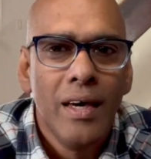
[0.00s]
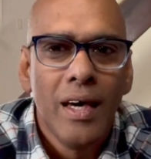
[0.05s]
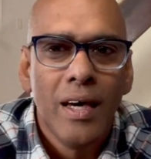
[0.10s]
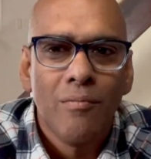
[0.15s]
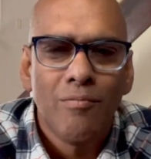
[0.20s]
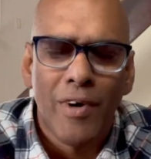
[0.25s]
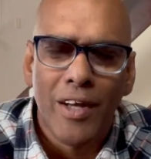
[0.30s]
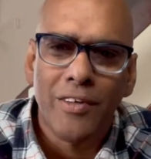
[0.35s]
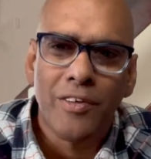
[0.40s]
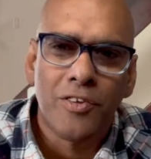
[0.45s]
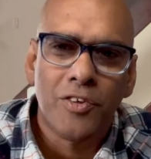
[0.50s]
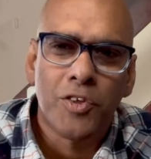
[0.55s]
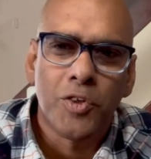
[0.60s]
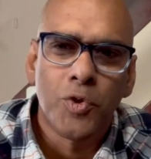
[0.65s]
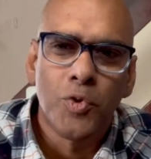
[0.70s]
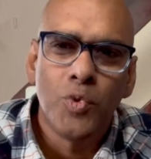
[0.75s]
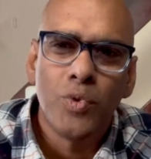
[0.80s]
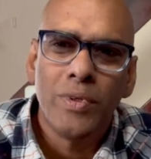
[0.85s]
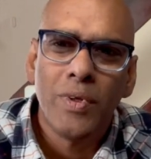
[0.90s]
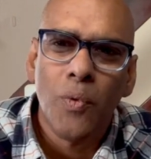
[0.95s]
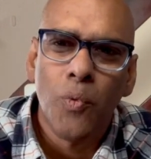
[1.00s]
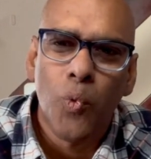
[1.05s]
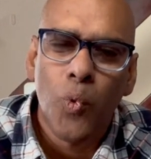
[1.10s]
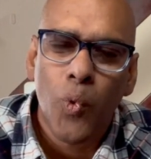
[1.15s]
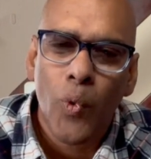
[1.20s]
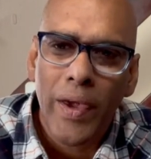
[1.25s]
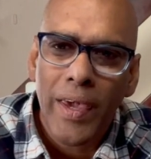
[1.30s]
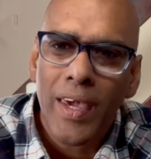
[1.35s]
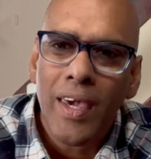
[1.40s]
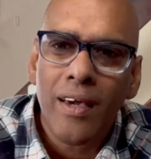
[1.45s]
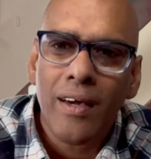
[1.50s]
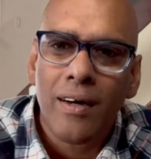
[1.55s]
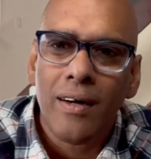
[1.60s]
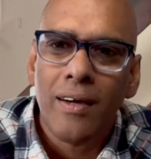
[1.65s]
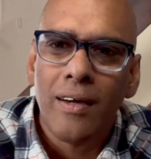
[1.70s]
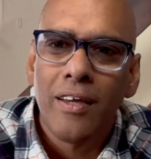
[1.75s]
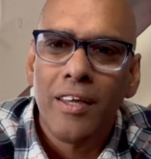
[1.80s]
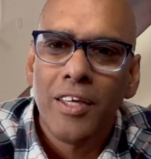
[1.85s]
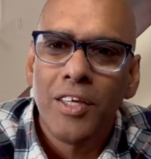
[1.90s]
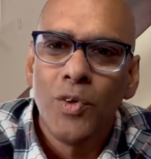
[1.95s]
but through the week,
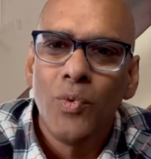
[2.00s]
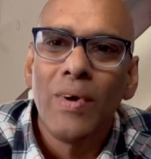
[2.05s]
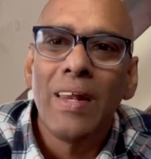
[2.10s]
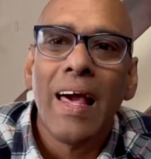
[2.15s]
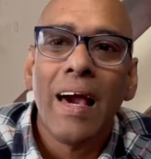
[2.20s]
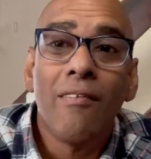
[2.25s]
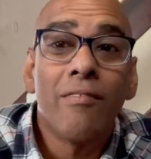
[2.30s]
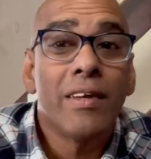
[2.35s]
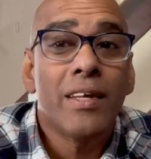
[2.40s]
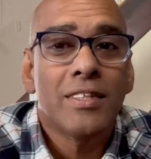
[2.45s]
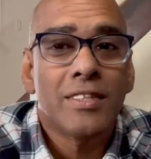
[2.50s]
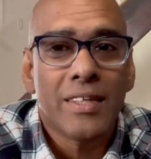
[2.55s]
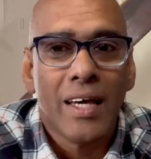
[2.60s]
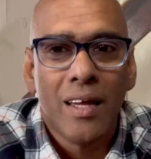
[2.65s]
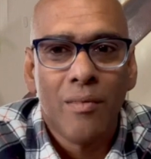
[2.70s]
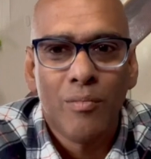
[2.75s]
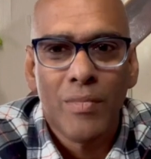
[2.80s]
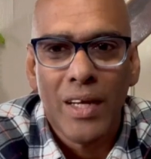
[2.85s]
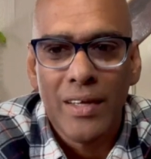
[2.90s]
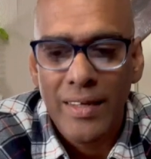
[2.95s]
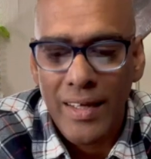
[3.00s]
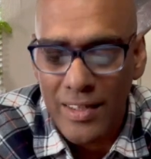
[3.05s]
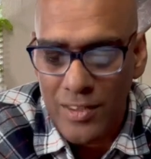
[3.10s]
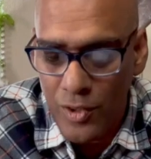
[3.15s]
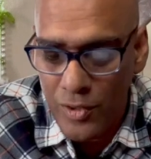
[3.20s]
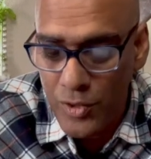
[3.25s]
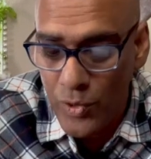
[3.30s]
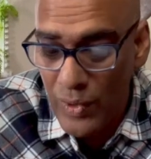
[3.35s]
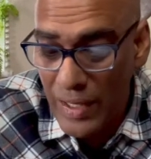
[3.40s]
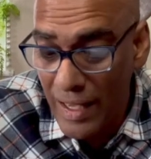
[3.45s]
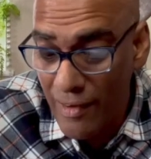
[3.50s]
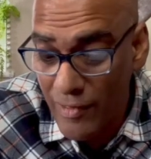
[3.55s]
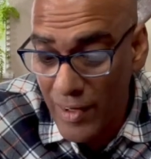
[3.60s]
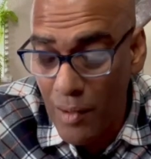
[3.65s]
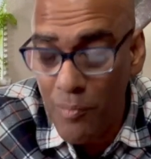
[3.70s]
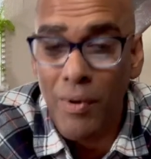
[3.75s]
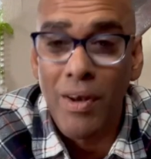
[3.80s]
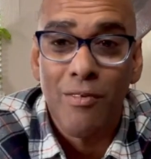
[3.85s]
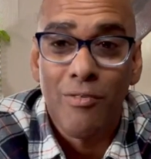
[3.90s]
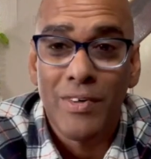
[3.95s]
you will have an assignment, as you will have a
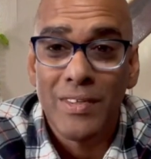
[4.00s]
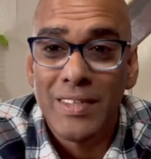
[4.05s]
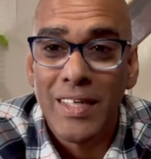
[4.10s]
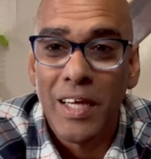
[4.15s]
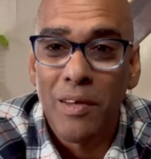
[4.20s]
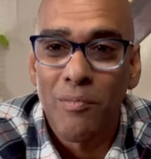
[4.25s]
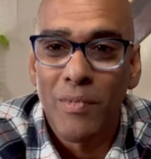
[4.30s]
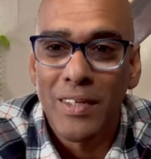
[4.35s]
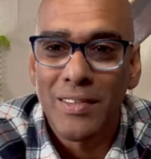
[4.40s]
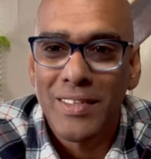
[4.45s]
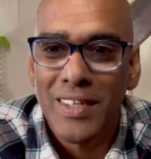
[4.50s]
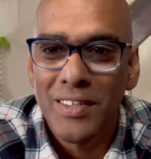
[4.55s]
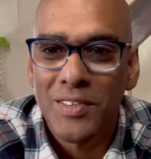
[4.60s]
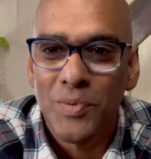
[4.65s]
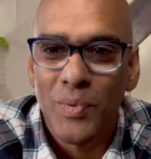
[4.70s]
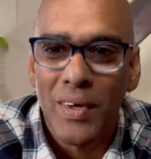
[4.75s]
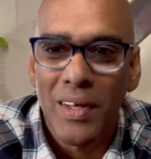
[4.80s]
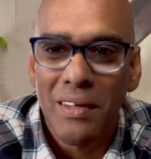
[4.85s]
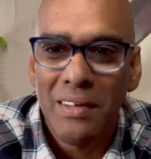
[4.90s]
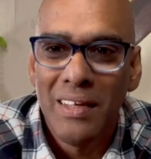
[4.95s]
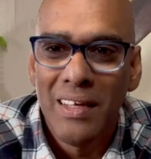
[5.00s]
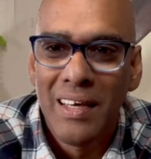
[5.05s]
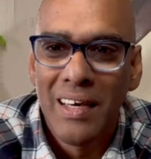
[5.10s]
couple of assignments as well,